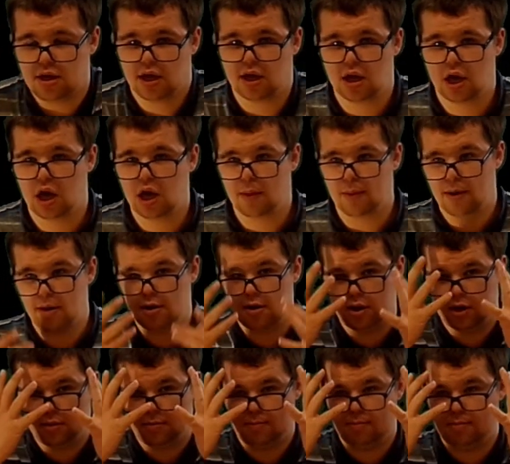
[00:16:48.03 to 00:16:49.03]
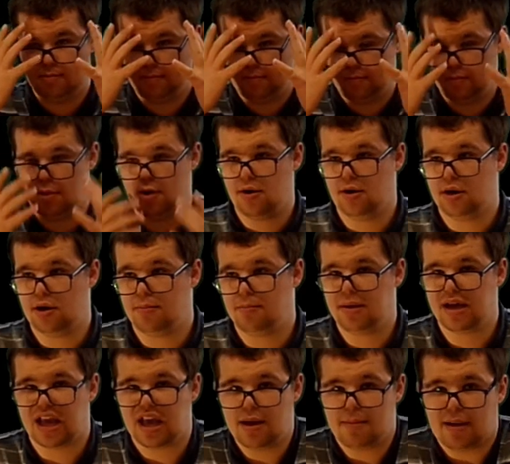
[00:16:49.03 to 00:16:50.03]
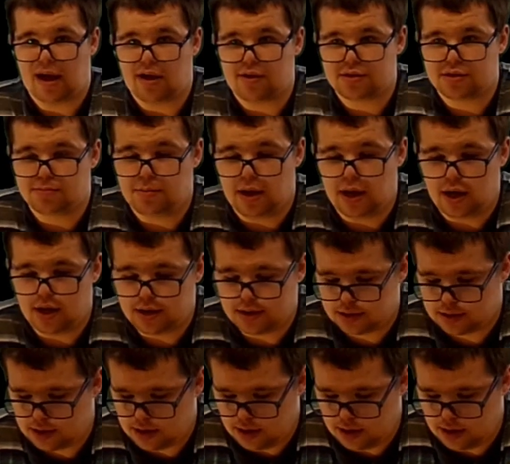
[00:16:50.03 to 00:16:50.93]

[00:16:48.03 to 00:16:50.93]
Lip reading: a guy wearing a Mickey Mouse mask.